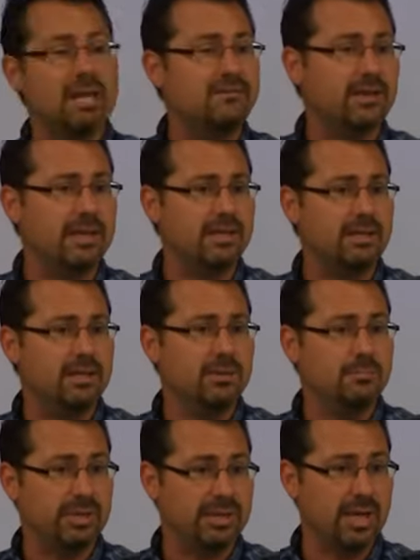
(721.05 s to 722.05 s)
leaving
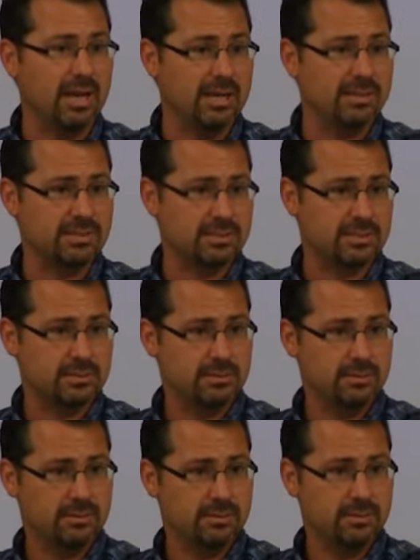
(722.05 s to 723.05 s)
because
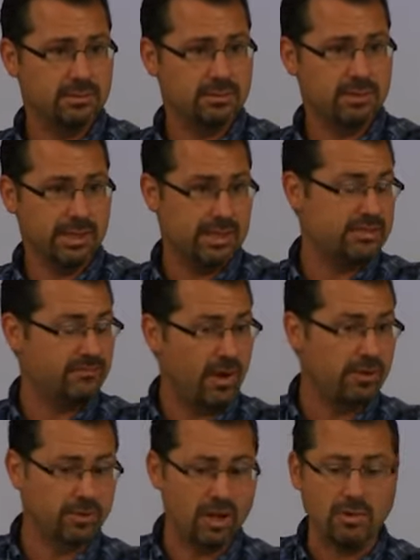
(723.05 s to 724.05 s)
his
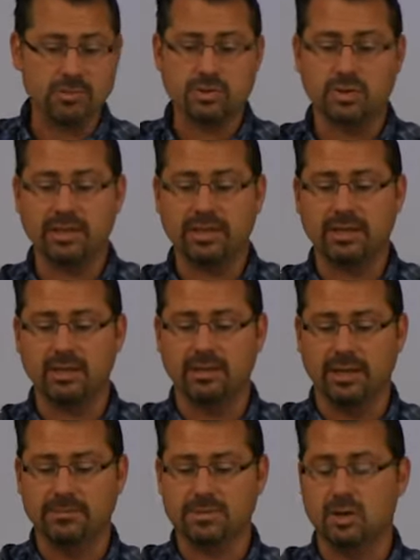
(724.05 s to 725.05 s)
father in law was going to
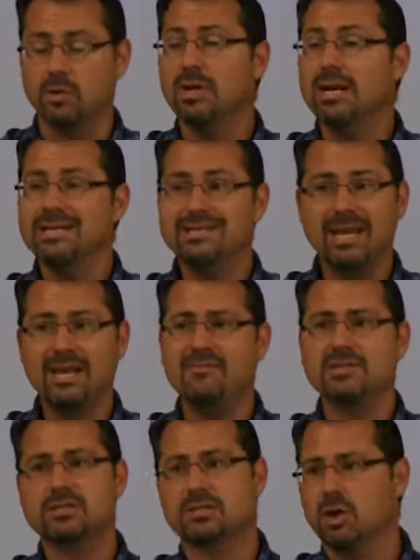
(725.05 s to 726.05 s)
kill him. So
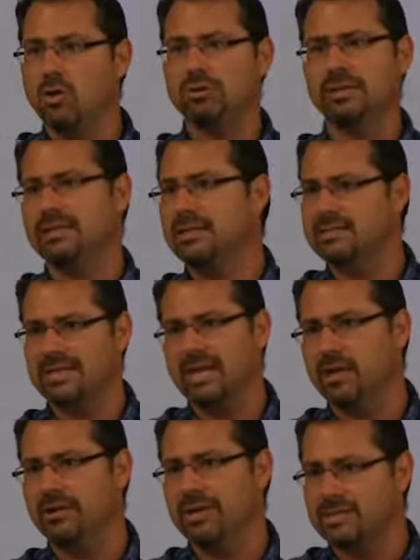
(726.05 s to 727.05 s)
David's loneliness
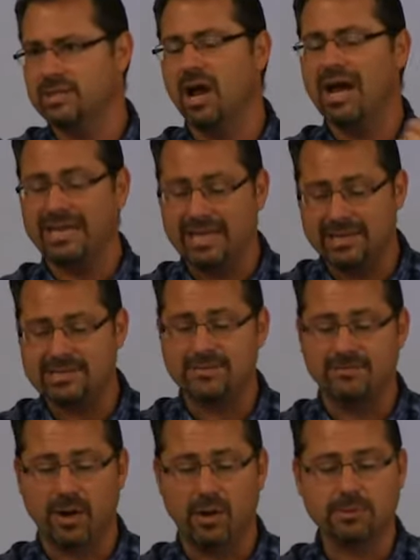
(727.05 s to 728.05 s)
here is not
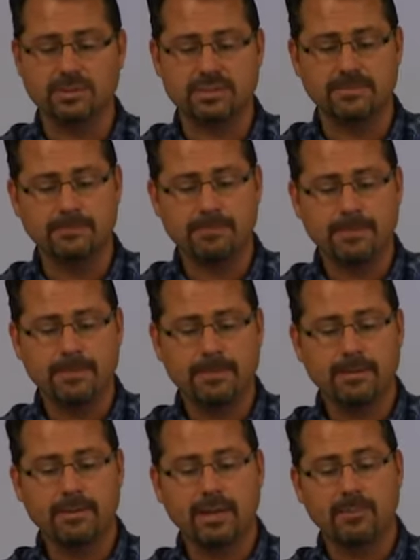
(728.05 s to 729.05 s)
his fault.
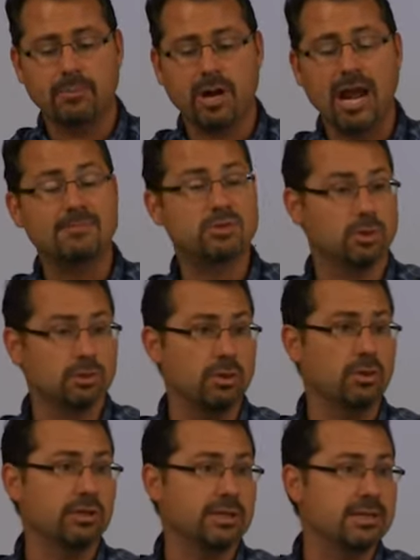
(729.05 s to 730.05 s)
And perhaps your
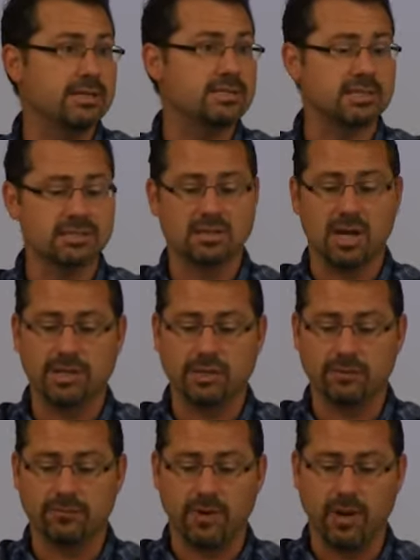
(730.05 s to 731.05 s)
loneliness is not
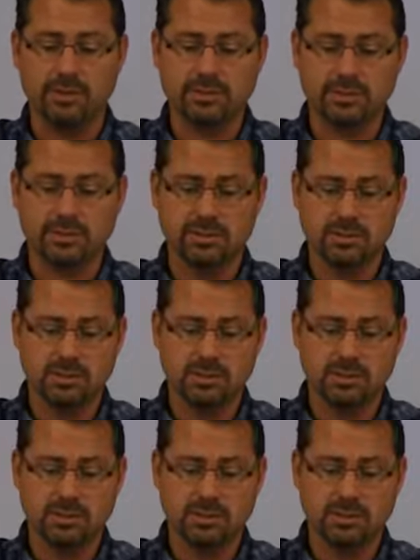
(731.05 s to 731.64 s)
your fault.